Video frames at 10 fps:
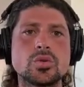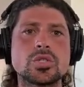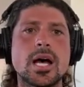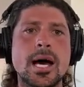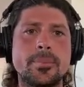
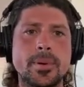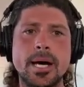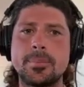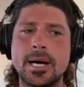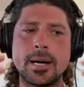up,
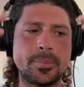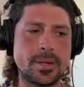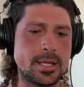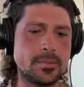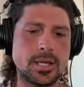up, up,
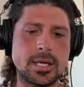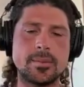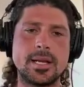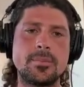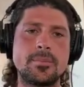and it becomes
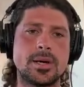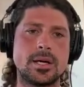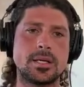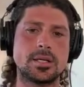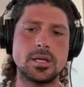an
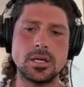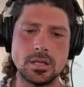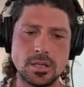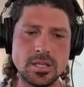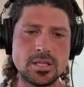empire.
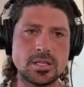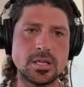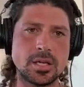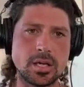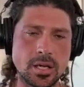This is
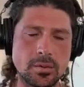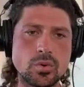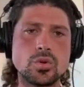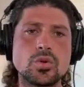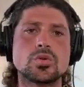an
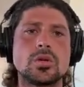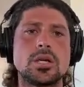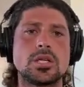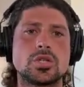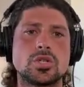harmonious
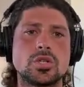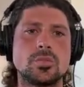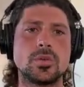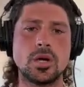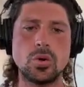
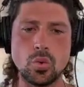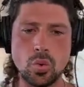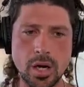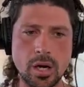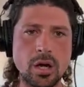relationship
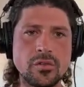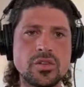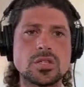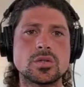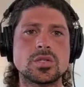where love
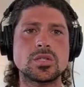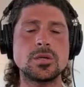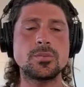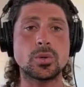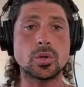is
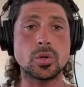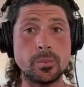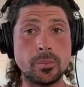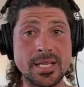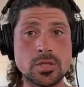reciprocal
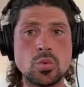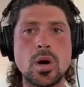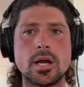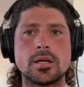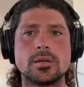plus
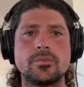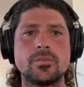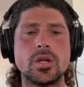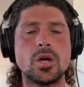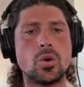one.
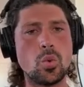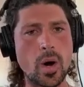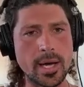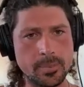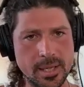
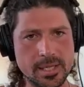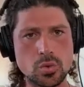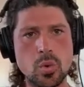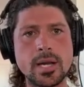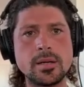Why plus
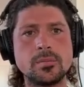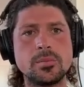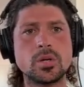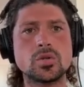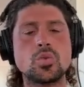one?
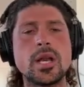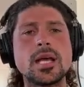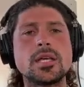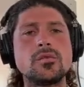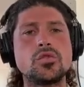Because when I
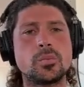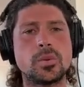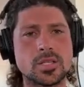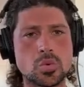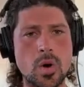give you
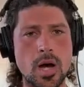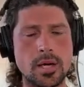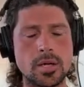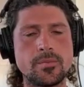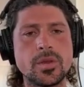plus
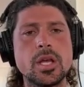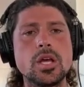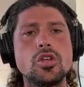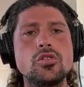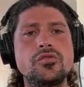one,
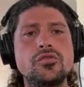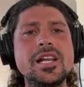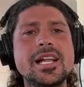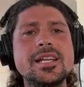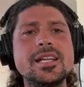you
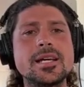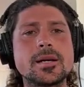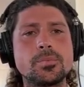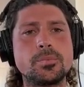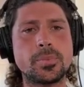feel an
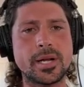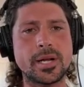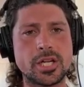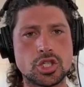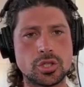inner
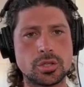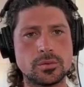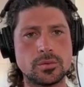pressure